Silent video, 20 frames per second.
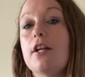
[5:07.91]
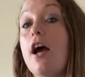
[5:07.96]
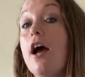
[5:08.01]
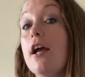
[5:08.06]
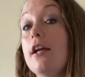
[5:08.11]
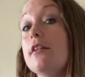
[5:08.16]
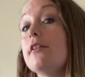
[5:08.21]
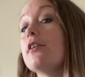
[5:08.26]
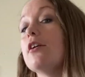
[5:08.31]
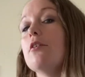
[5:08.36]

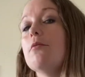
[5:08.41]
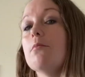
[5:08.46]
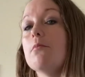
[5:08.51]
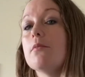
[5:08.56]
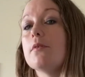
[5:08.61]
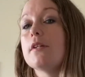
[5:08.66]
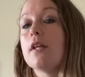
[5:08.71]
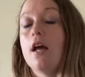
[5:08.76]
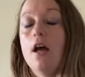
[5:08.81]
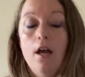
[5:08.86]

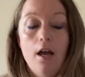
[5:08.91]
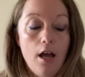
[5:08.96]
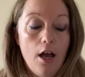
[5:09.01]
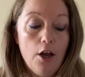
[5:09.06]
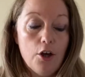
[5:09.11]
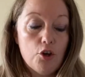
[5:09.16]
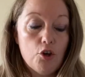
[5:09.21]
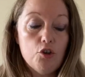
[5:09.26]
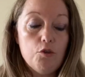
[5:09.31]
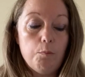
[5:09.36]
items at
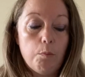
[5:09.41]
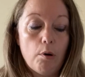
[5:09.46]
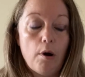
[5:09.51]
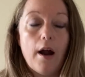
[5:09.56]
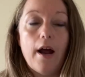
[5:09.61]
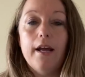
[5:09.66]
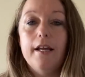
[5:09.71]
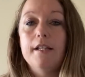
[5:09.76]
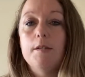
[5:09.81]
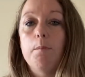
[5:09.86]
a good price,